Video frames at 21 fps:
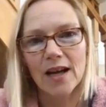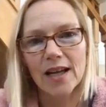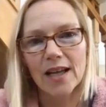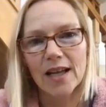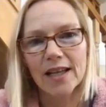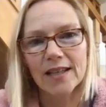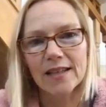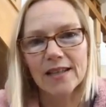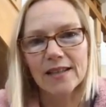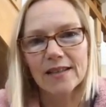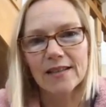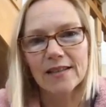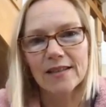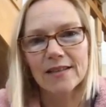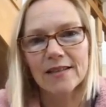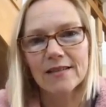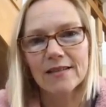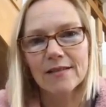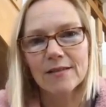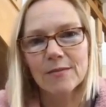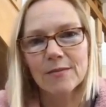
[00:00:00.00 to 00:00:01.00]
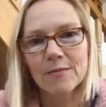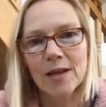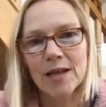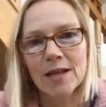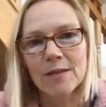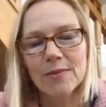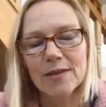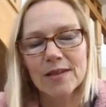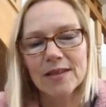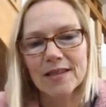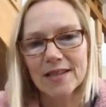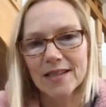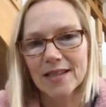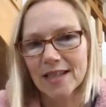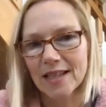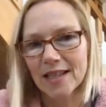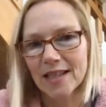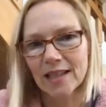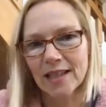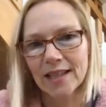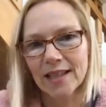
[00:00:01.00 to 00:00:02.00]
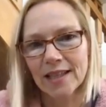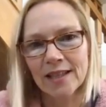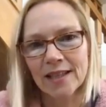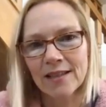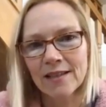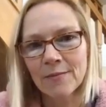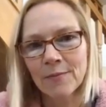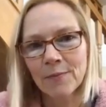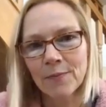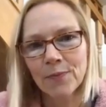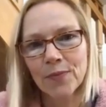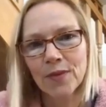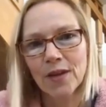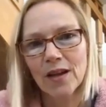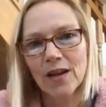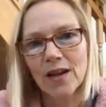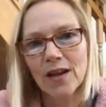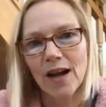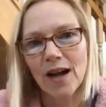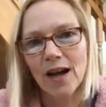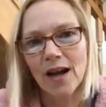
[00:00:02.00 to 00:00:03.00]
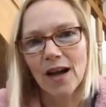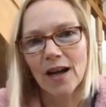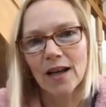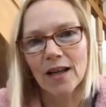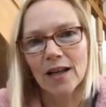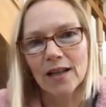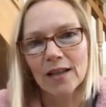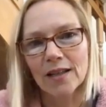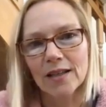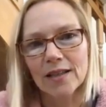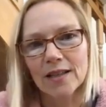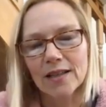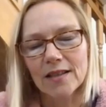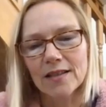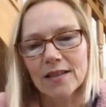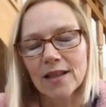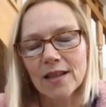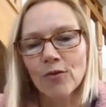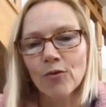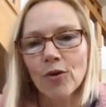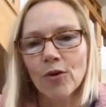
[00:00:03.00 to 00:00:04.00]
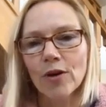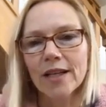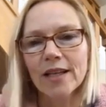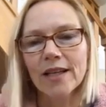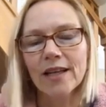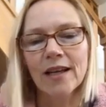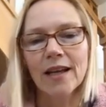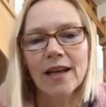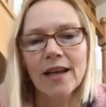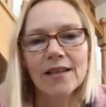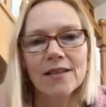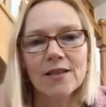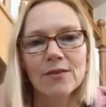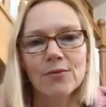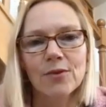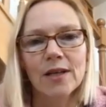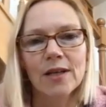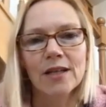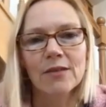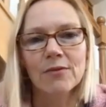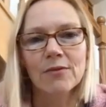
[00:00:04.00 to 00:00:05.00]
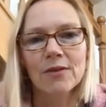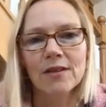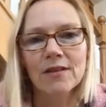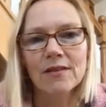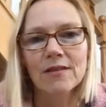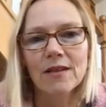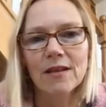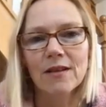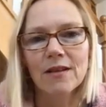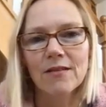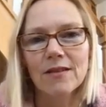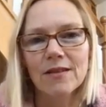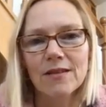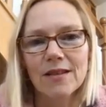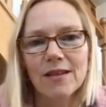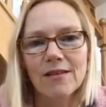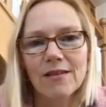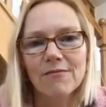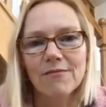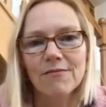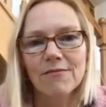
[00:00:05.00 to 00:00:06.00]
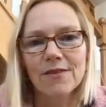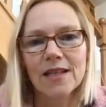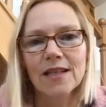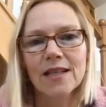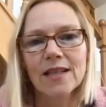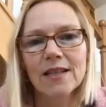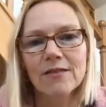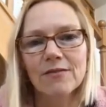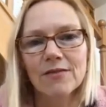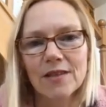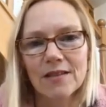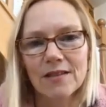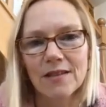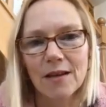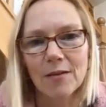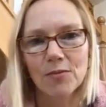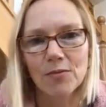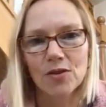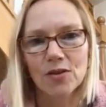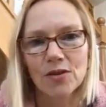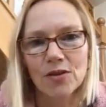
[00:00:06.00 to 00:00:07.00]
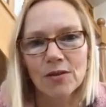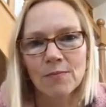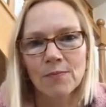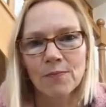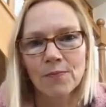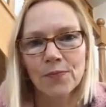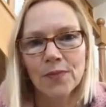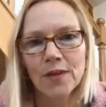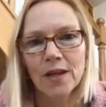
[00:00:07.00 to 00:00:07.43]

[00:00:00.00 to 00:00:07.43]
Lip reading: He's maybe stealing, and he's seeing what he can get away with. So it's that feeling of deception.